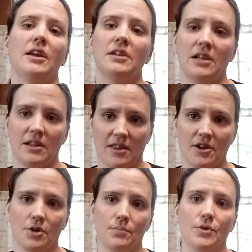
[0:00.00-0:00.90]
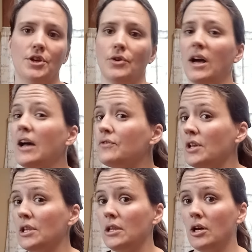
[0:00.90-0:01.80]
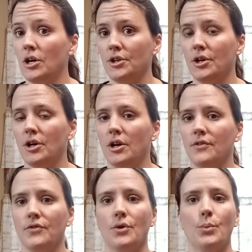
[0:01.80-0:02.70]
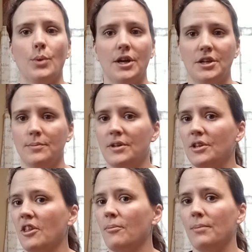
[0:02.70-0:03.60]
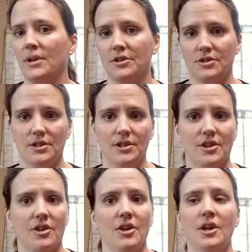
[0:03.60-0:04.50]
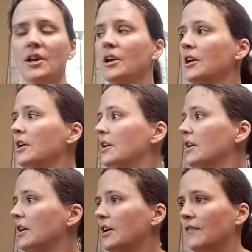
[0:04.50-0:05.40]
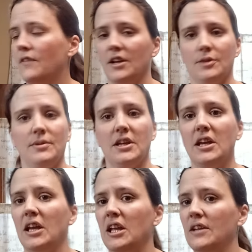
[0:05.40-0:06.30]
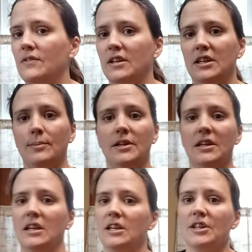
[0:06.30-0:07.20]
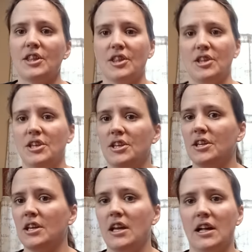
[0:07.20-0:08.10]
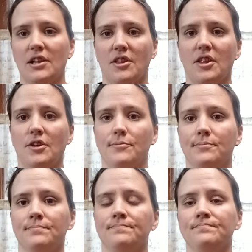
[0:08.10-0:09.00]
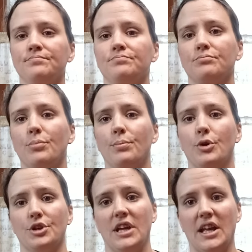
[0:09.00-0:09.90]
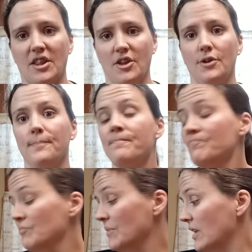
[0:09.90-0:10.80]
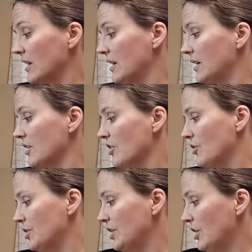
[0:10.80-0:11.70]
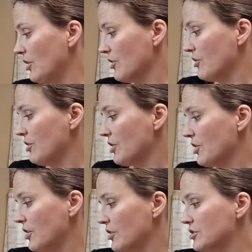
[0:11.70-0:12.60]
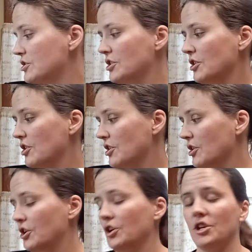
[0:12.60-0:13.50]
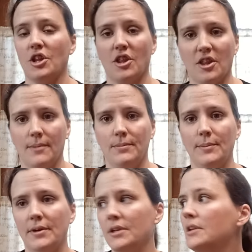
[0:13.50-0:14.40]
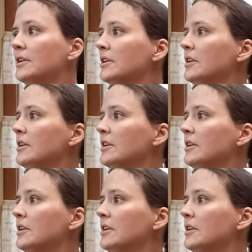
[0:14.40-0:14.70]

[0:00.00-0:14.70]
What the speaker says: dandelion syrup video, have a lot of vitamins, minerals, vitamin K, vitamin A, C, calcium, potassium. So it also is just good as a supplement.